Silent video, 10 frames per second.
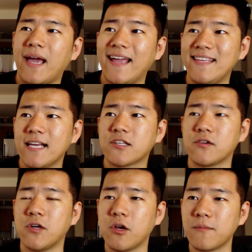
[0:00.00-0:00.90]
And yes,
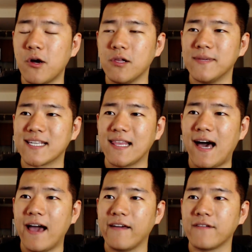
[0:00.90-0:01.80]
your totem golem is
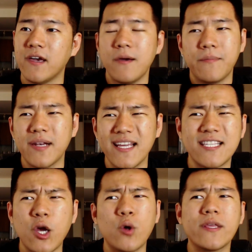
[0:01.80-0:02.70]
alive, but
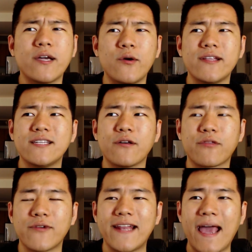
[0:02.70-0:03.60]
it's only going to deal
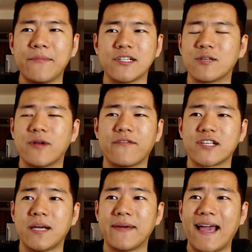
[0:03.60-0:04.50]
3 damage to
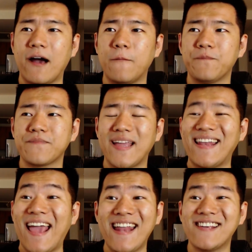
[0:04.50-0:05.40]
whatever's coming out.
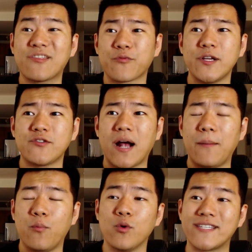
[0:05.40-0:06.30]
And any
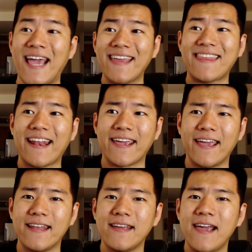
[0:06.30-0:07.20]
3-drop will take that
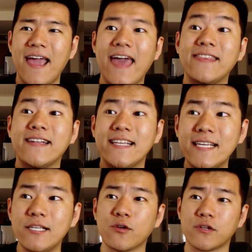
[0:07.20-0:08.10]
hit and then
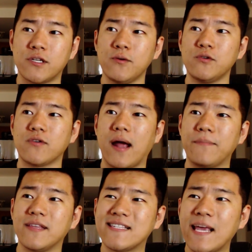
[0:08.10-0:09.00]
eat your
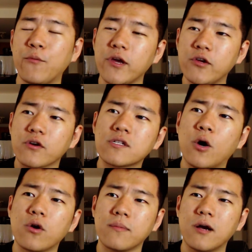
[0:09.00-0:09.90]
2-drop the same way your
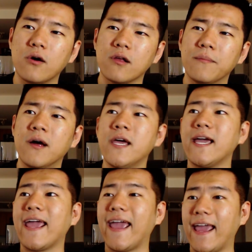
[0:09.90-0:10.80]
totem golem
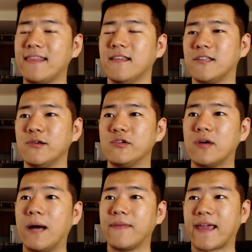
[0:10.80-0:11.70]
ate the
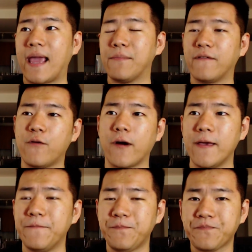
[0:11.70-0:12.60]
2-drop that came before it.